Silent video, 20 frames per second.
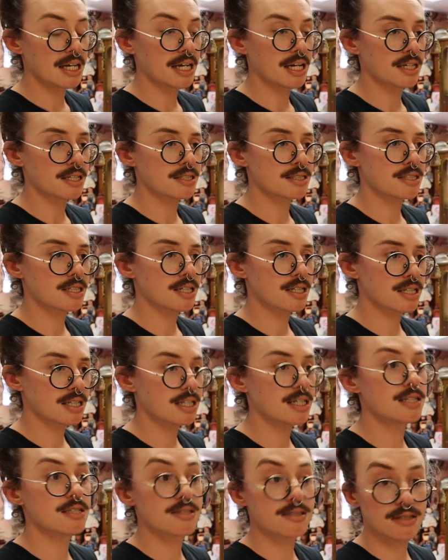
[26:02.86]
and uh,
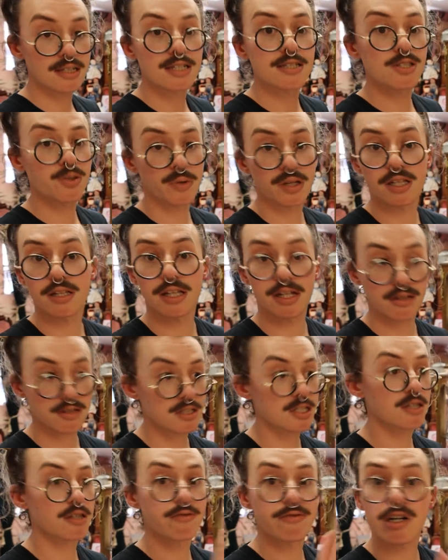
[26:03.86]
he's he's the one that like
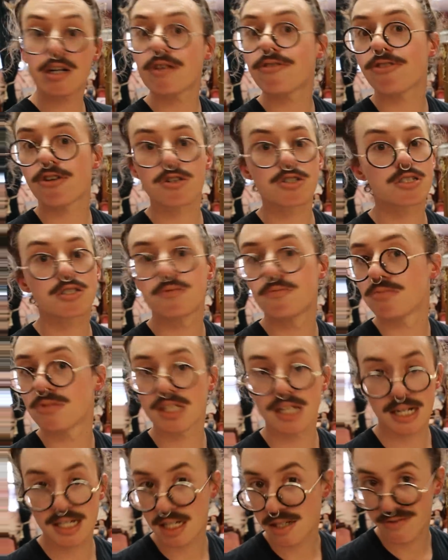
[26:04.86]
did the very first
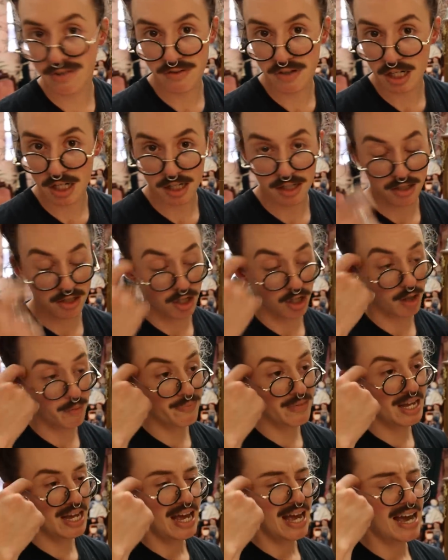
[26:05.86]
1959 doll,
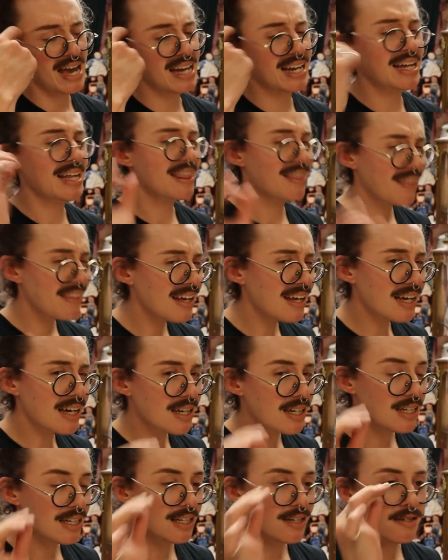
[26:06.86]
and I
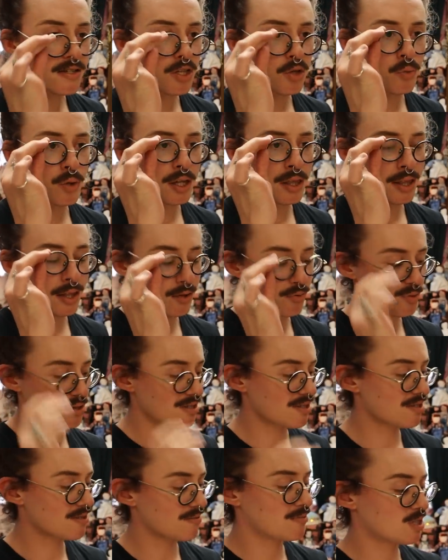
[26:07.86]
think he's the one that
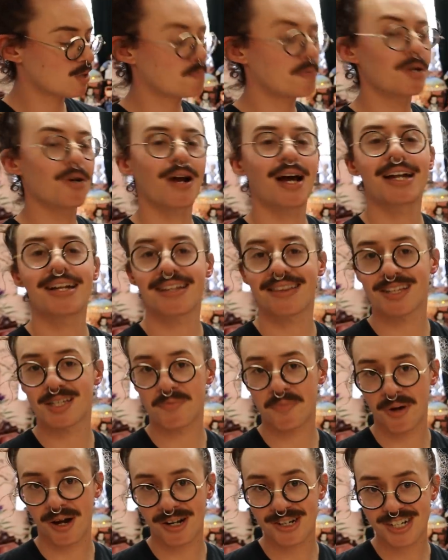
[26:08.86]
was spearheading this
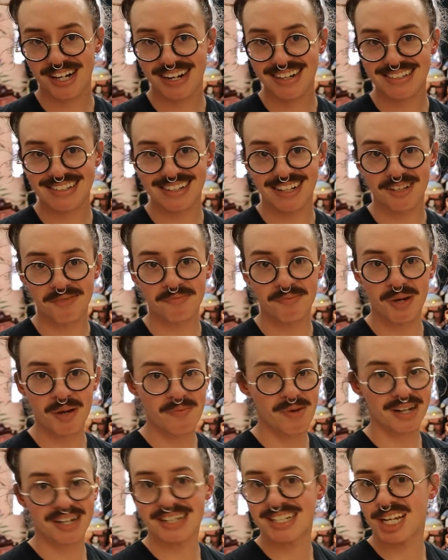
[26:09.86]
project um,
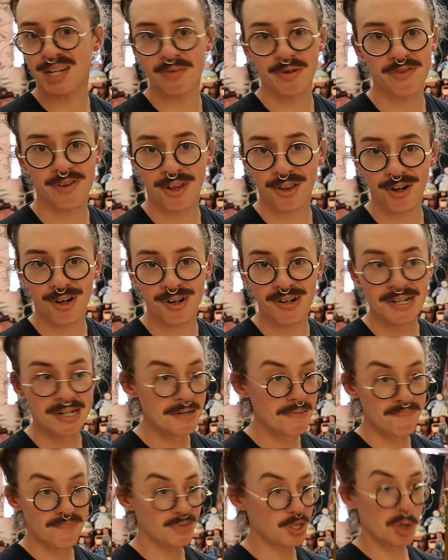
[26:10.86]
among a team of other
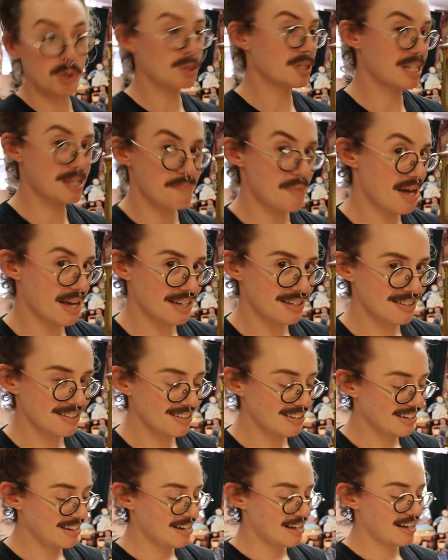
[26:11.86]
only
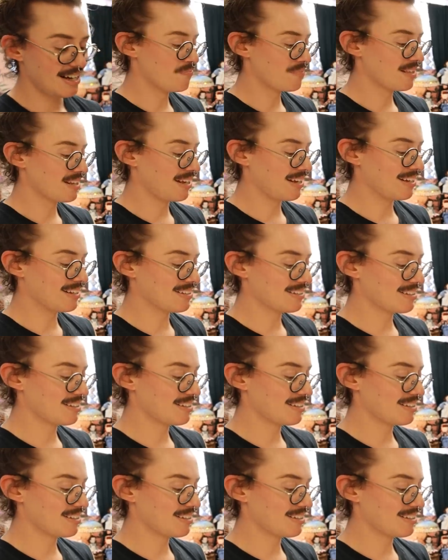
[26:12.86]
men. uh,